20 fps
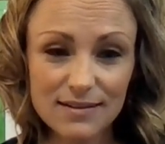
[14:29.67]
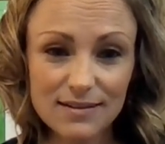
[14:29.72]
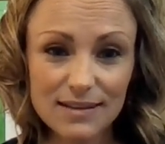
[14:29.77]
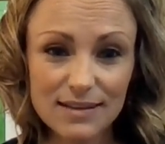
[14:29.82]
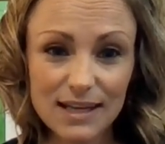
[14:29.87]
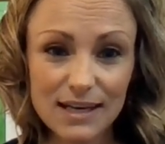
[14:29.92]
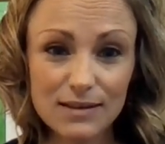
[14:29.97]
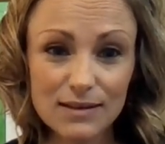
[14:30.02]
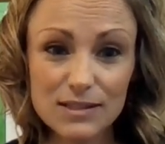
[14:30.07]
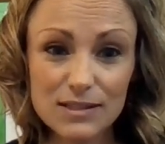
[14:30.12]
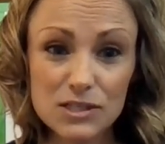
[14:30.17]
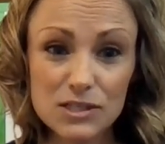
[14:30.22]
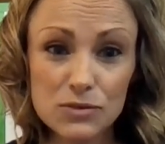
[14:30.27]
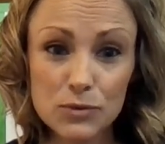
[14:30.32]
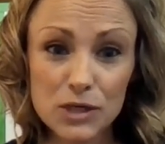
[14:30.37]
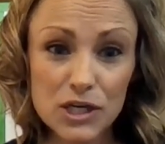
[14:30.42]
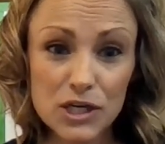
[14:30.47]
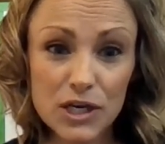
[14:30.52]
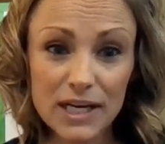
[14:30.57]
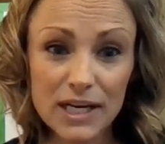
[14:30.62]
Like, were
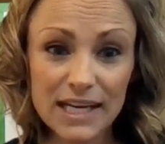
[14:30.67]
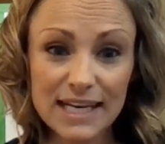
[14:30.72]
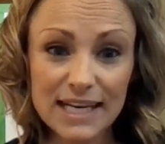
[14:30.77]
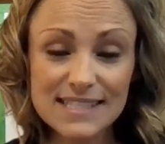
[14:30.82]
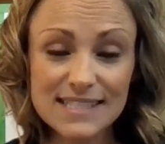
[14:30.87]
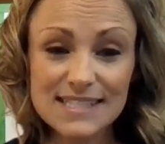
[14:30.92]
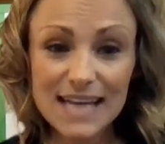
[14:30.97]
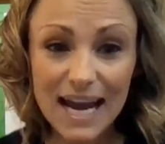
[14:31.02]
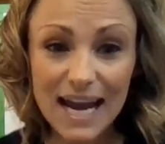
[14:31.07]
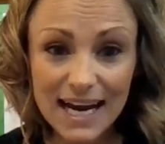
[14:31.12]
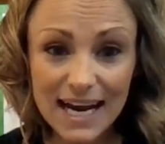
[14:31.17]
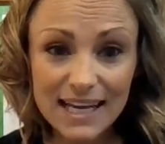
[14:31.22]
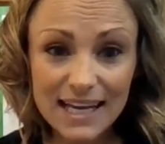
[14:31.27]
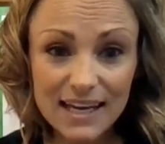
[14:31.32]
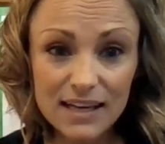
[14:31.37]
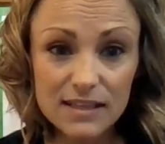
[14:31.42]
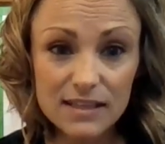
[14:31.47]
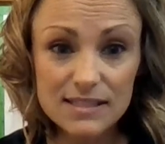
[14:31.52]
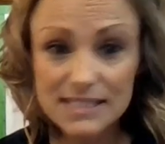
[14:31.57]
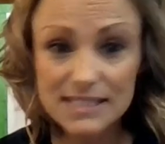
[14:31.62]
you getting
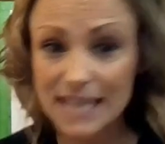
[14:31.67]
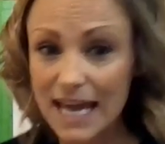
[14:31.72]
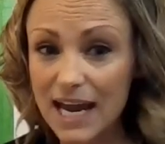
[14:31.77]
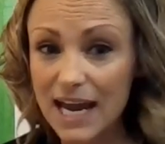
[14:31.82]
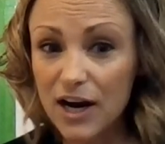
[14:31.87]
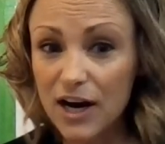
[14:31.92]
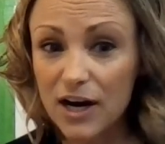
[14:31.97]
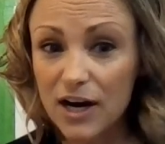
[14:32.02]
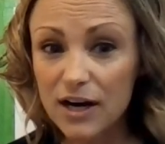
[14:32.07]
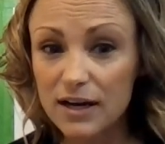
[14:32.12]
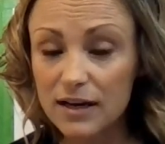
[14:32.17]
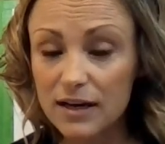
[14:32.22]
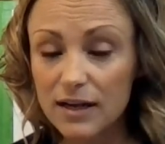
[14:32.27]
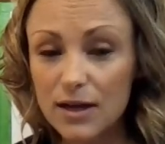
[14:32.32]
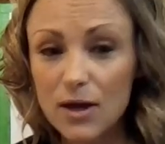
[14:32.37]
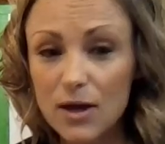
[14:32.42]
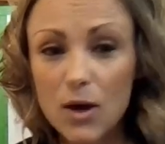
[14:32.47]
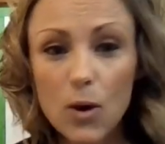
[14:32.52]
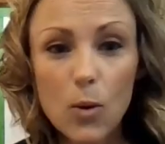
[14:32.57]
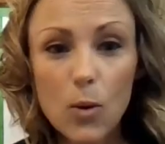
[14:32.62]
excited, scared?
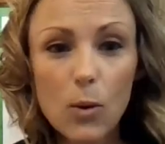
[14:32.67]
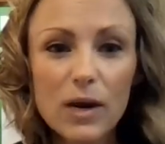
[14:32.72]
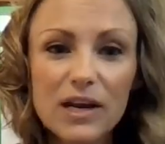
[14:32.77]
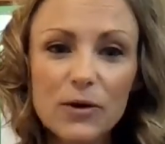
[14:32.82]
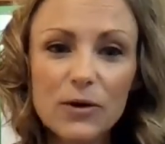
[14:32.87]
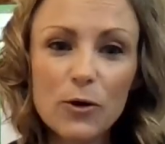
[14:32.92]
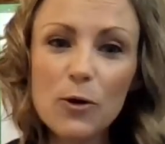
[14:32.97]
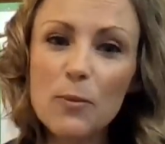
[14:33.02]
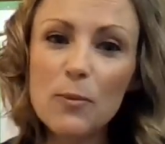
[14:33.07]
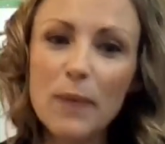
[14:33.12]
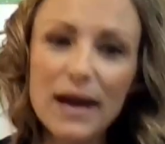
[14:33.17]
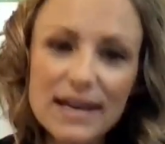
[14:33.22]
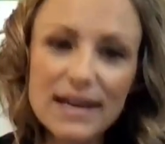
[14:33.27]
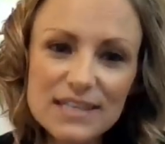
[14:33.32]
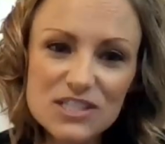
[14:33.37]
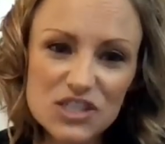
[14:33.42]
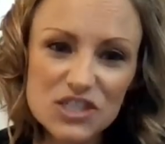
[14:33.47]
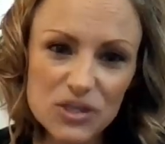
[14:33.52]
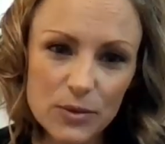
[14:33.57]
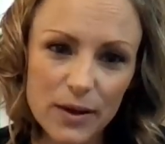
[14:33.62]
What did it remind
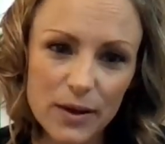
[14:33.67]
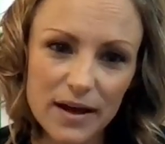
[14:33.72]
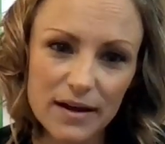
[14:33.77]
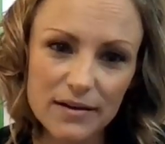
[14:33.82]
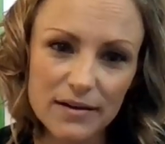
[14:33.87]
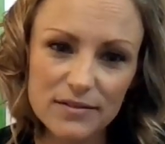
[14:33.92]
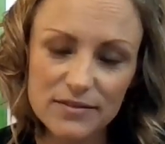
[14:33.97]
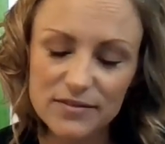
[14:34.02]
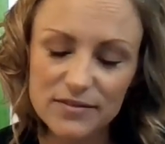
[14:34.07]
you of?